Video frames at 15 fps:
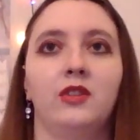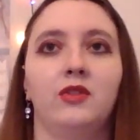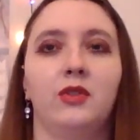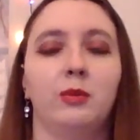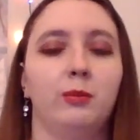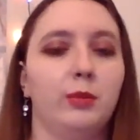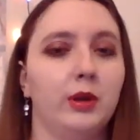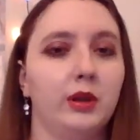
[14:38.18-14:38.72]

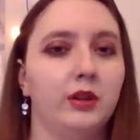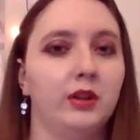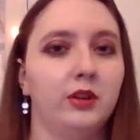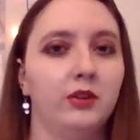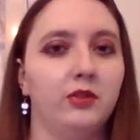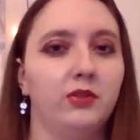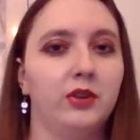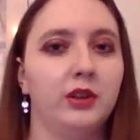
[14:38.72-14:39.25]

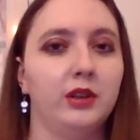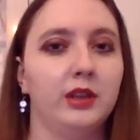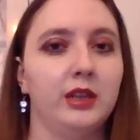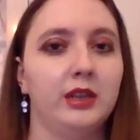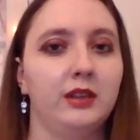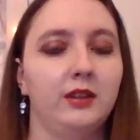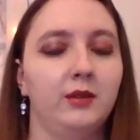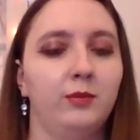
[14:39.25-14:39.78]
familiar
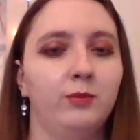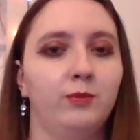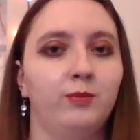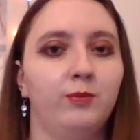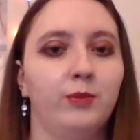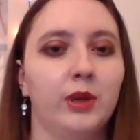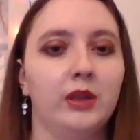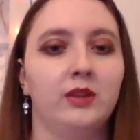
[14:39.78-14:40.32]
feeling
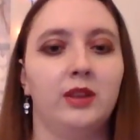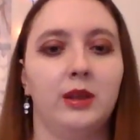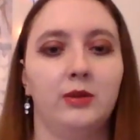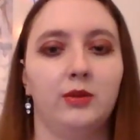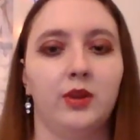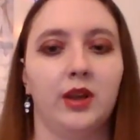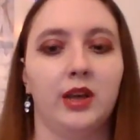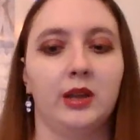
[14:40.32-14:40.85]
but at the
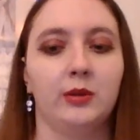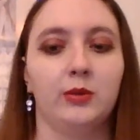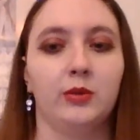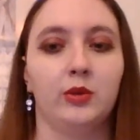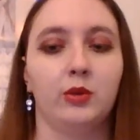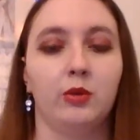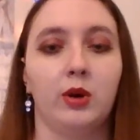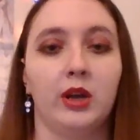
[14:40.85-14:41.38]
same
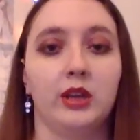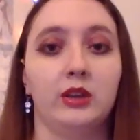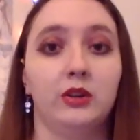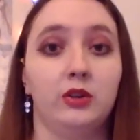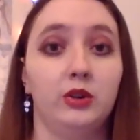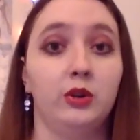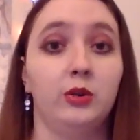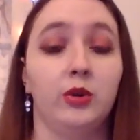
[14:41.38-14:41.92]
time quite
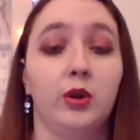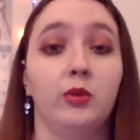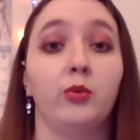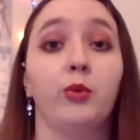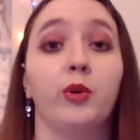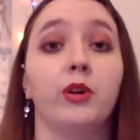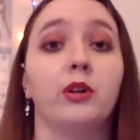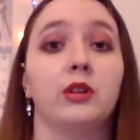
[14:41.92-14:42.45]
new of
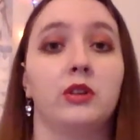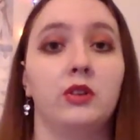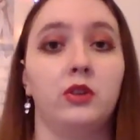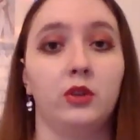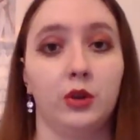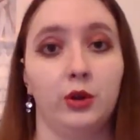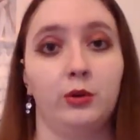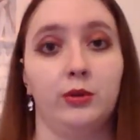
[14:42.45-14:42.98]
where it's
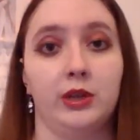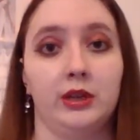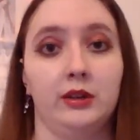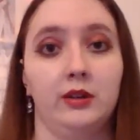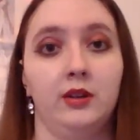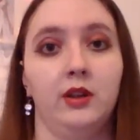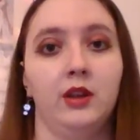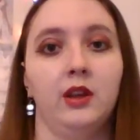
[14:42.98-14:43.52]
going
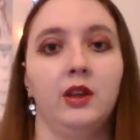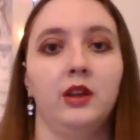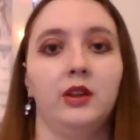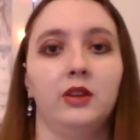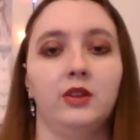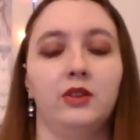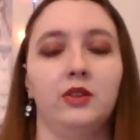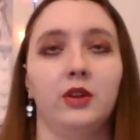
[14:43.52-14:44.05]

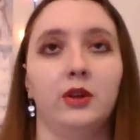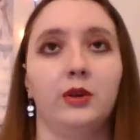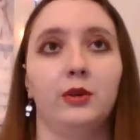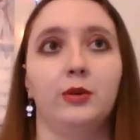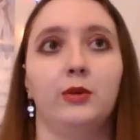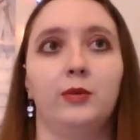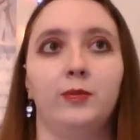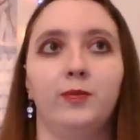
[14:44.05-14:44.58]

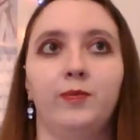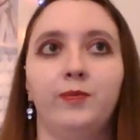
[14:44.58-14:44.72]
so